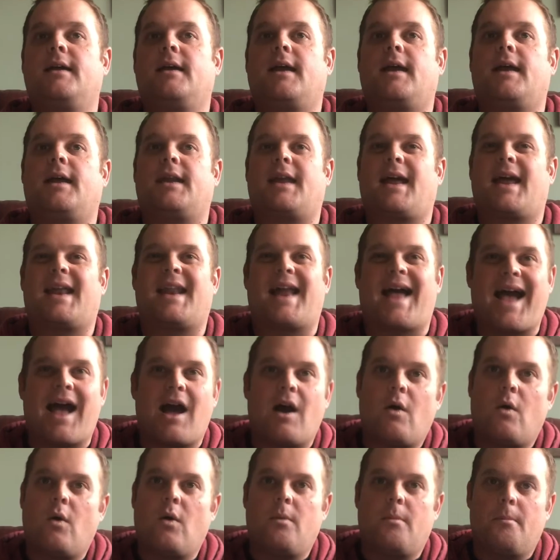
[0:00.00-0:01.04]
and
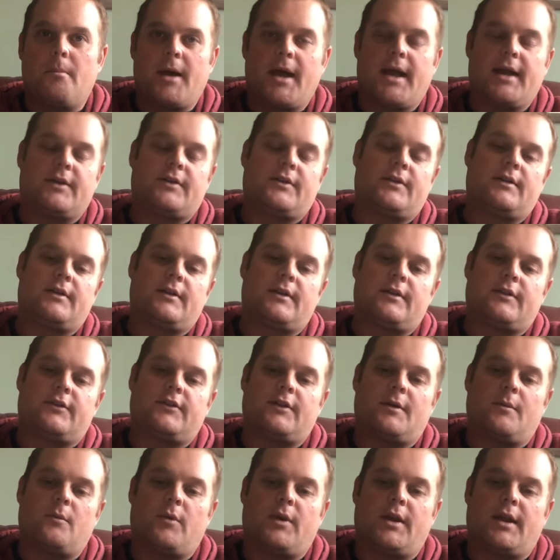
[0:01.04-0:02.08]
how might
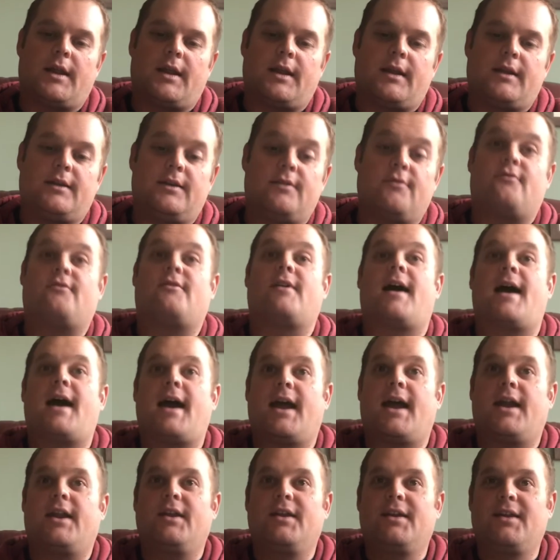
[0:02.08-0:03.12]
somebody
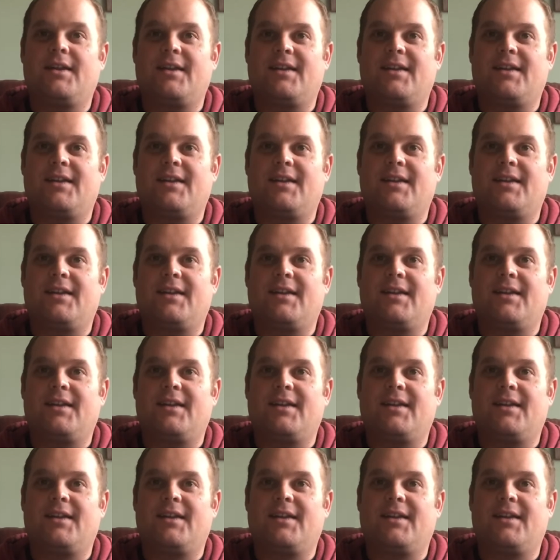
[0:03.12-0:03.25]
divide